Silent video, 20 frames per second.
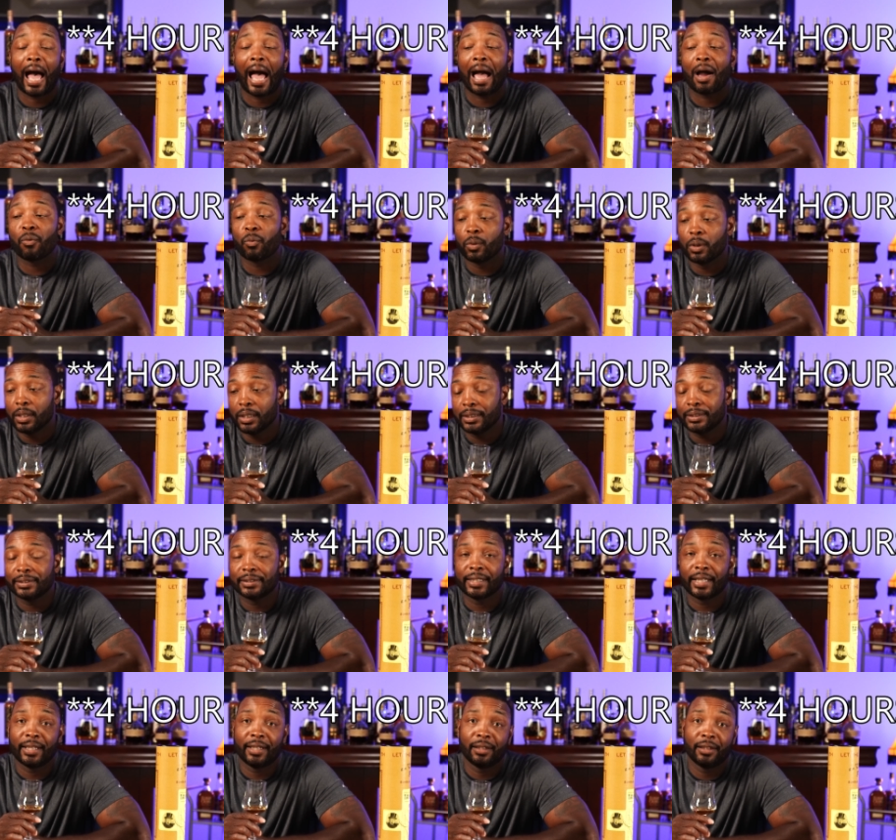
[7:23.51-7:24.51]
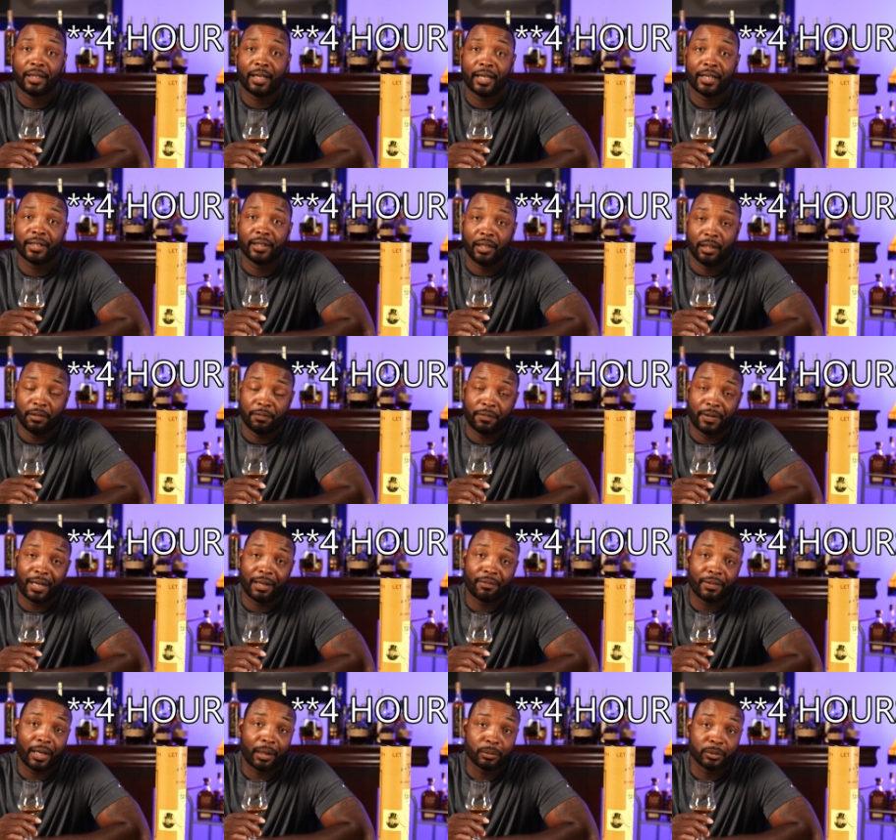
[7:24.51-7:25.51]
I would stand in line another
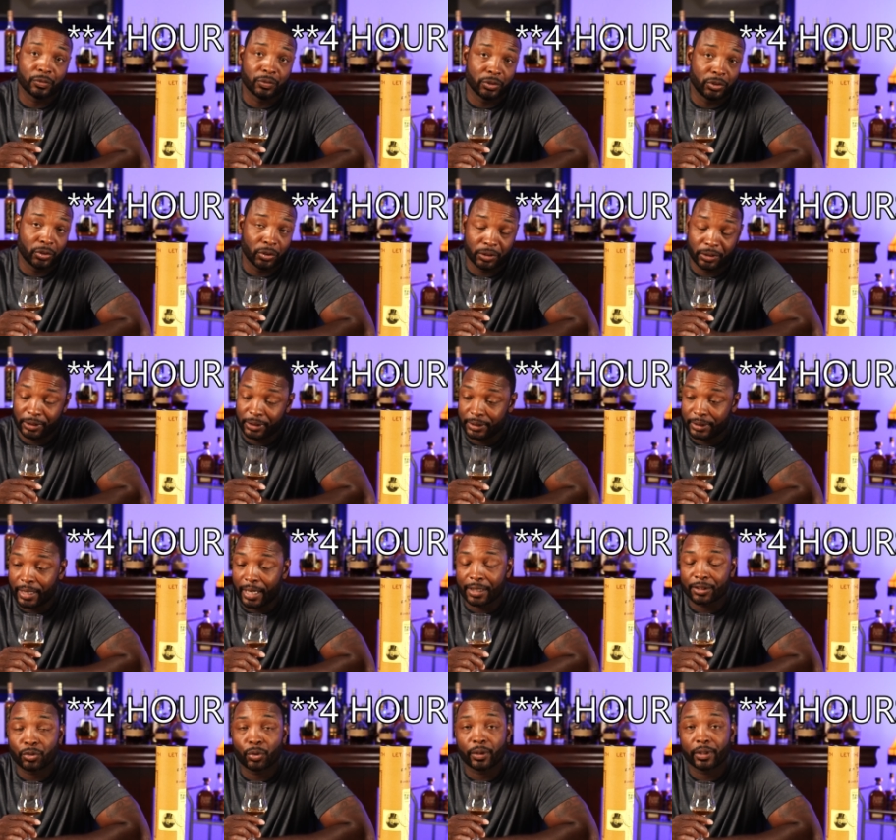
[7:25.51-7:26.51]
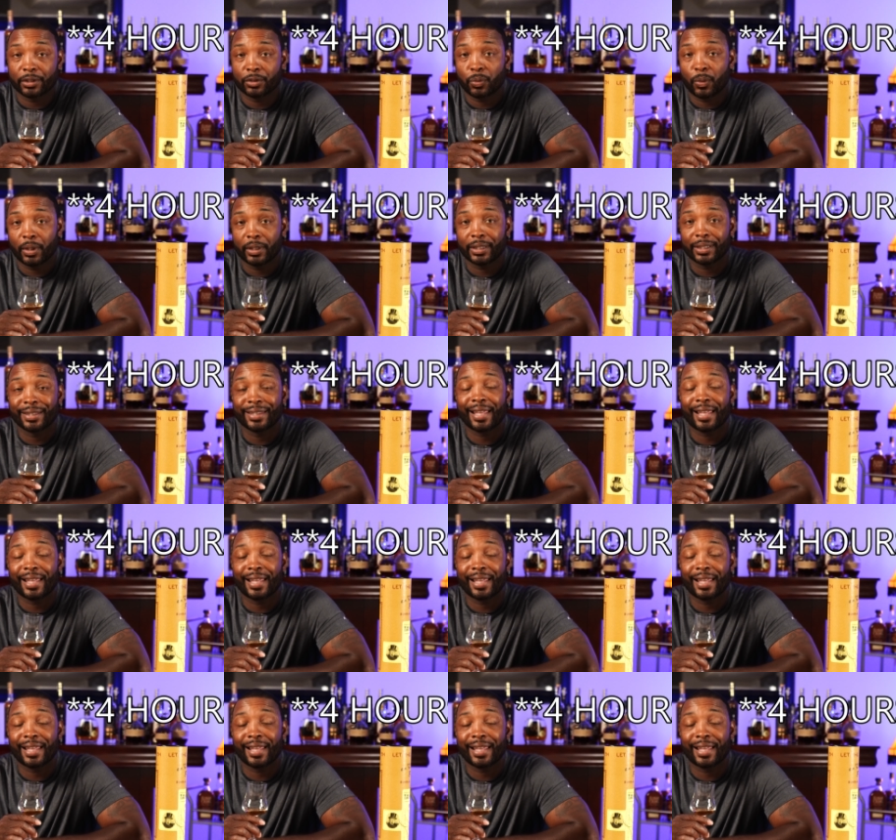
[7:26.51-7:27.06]
five hours for George C. Stagg 2020.